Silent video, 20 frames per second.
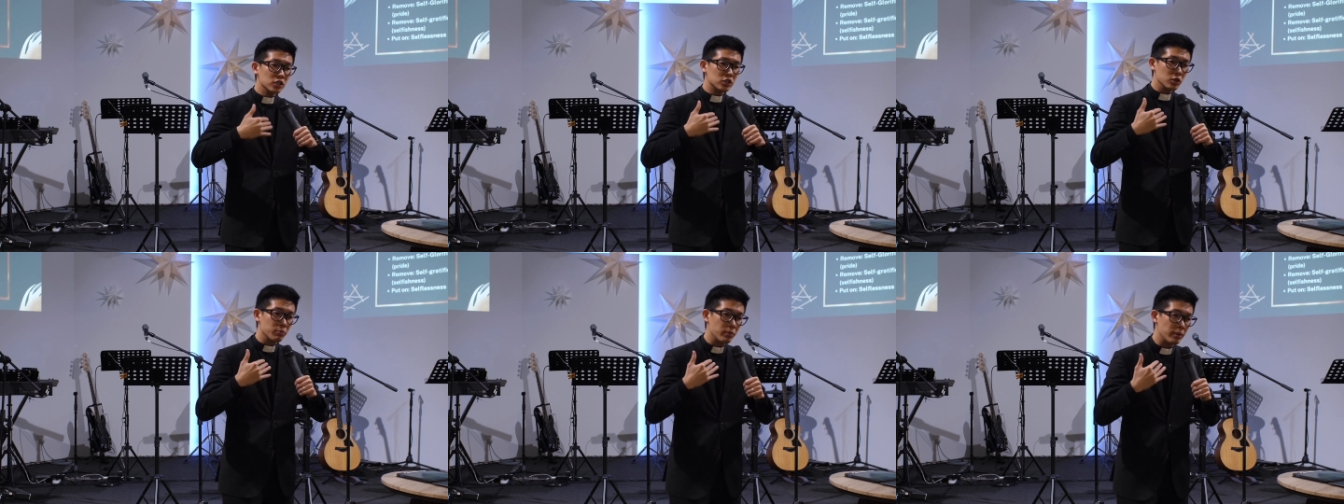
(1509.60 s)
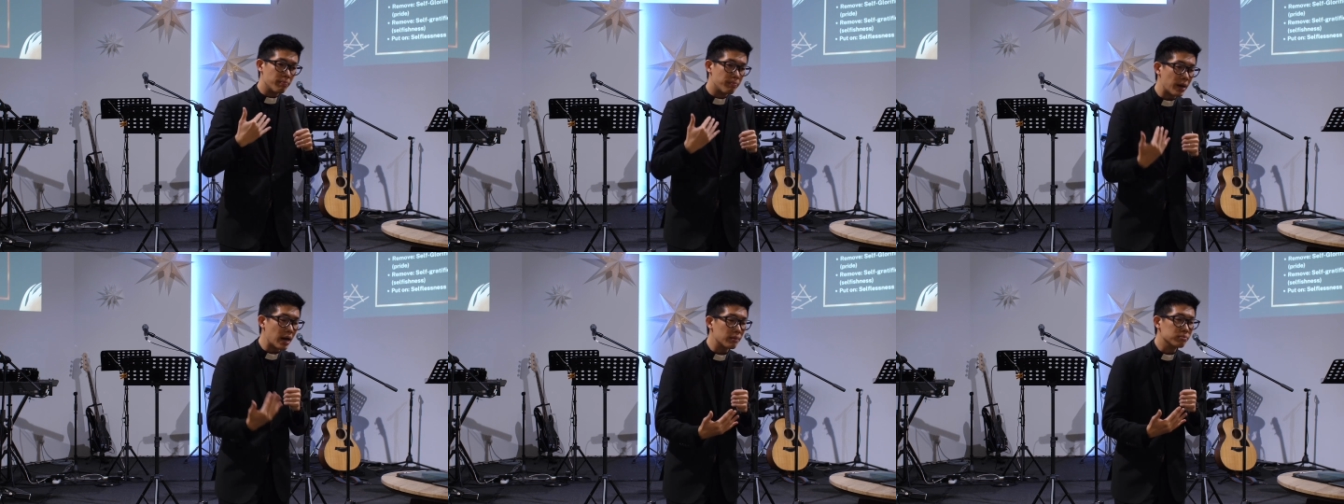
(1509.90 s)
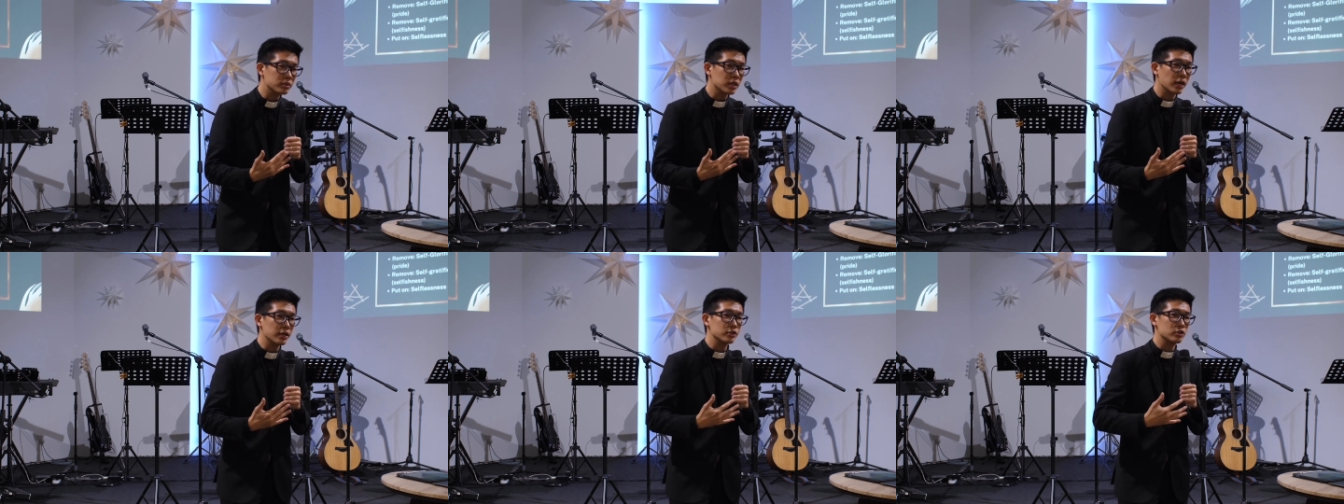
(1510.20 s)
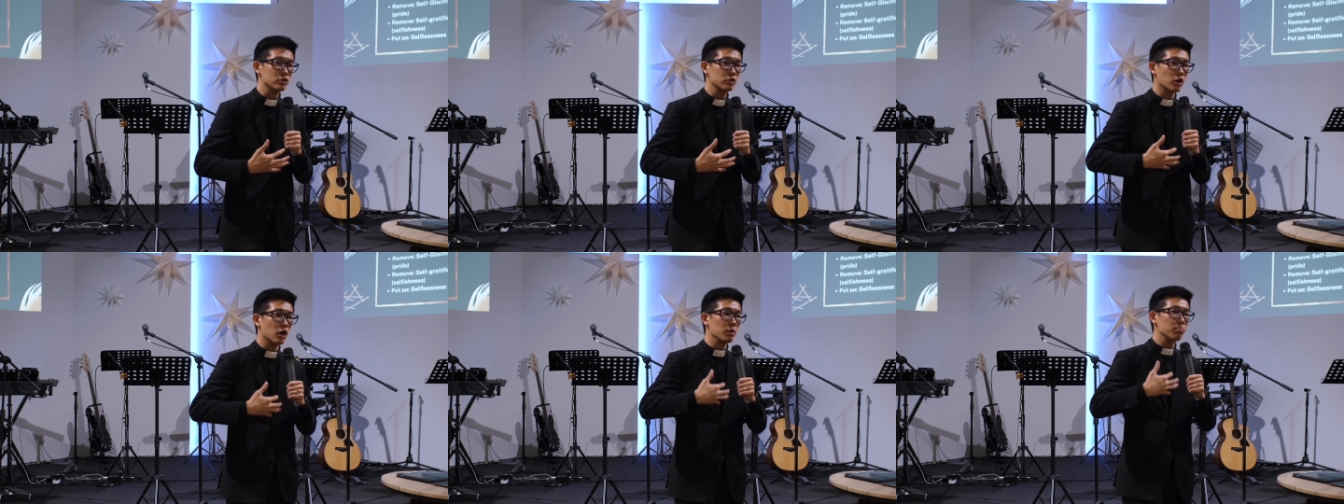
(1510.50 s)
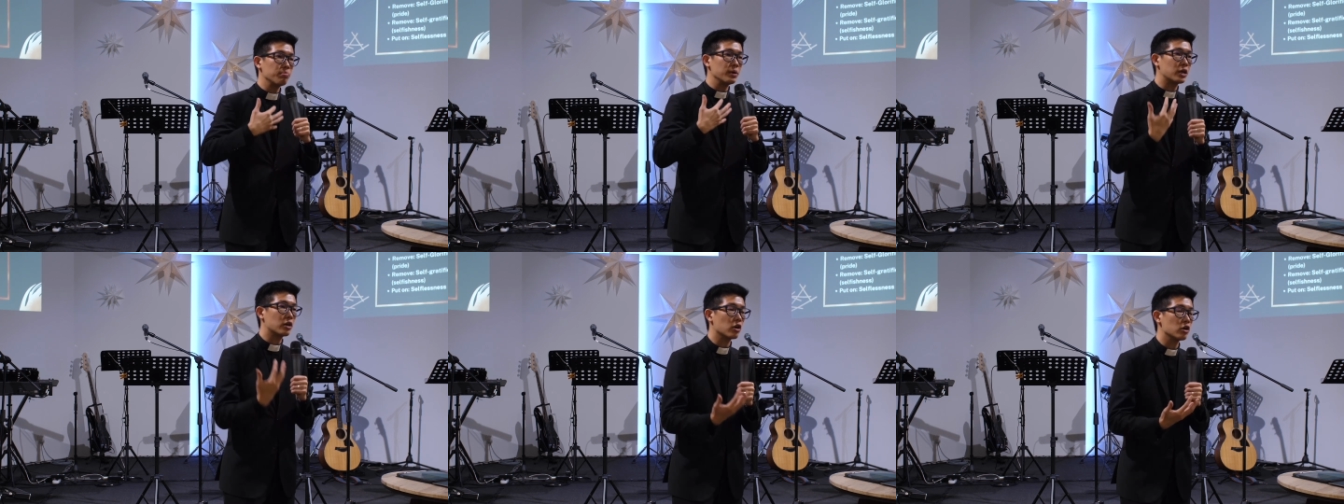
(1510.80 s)
to be baptized not
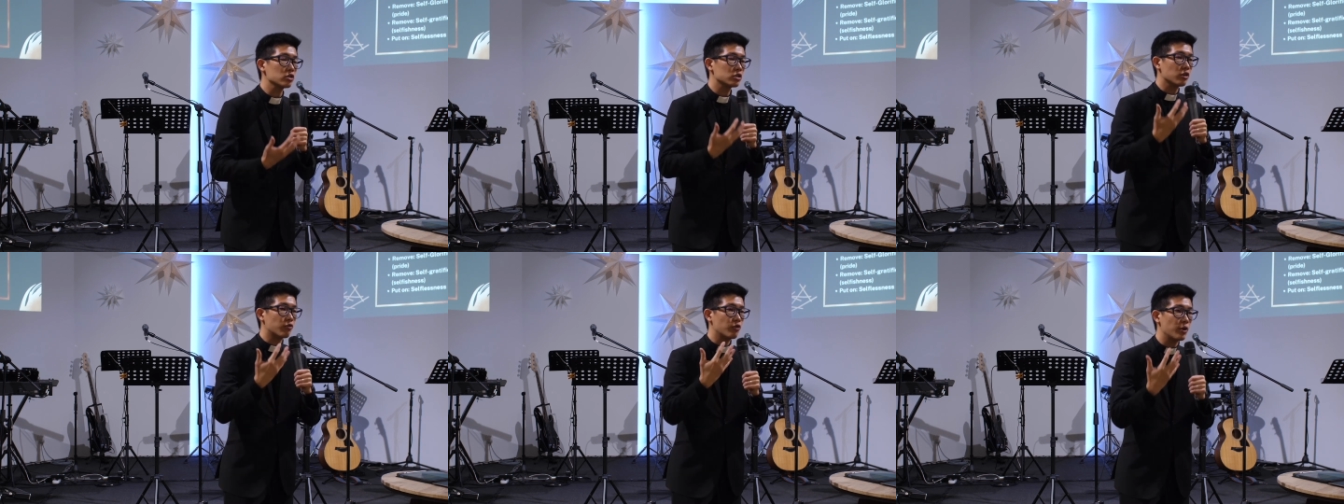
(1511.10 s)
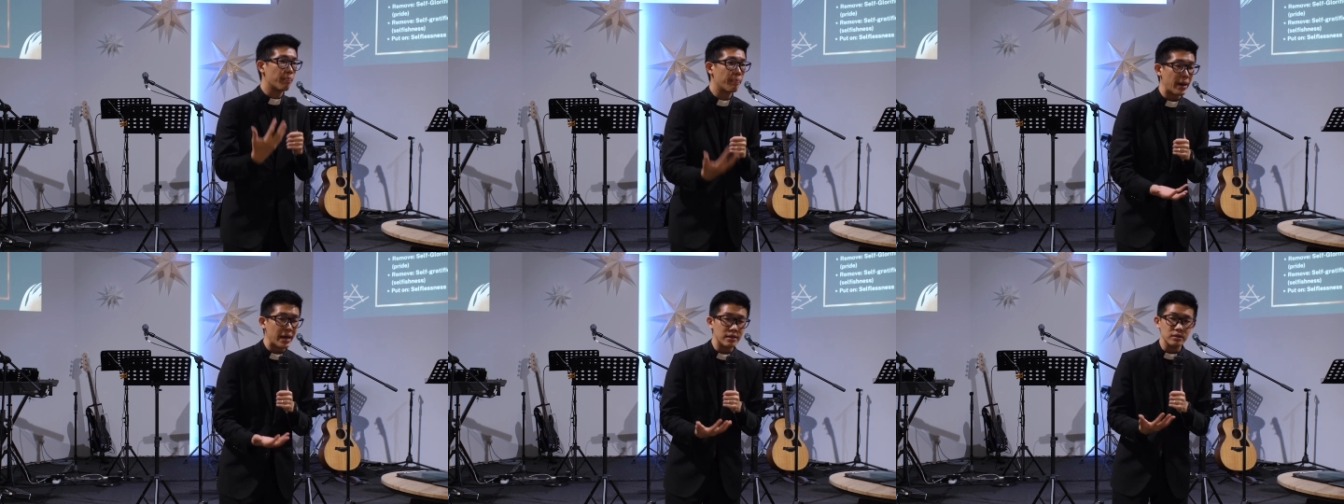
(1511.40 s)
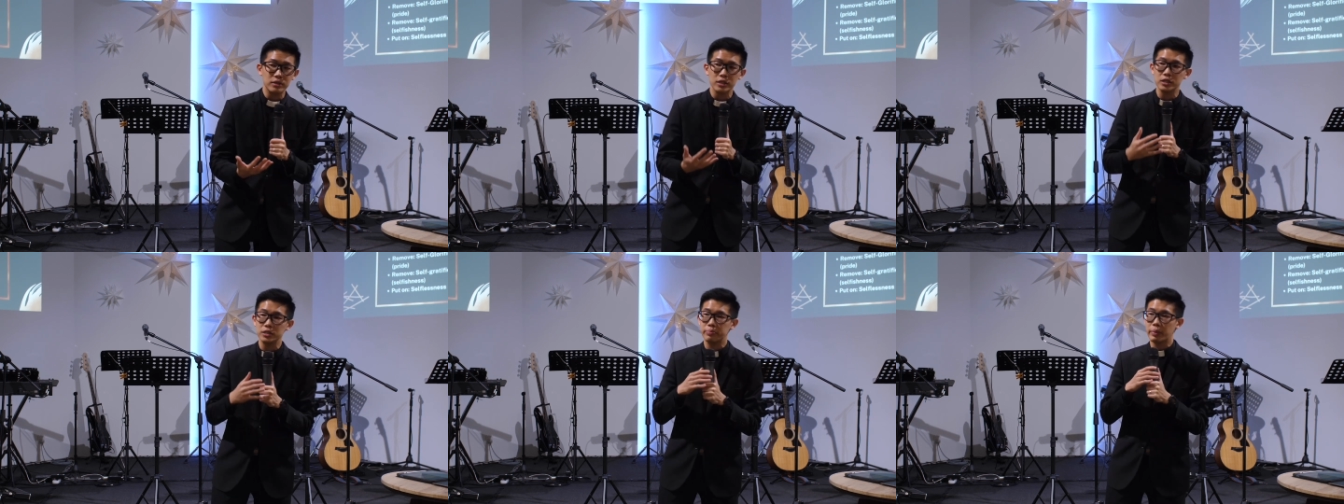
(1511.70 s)
because of repentance,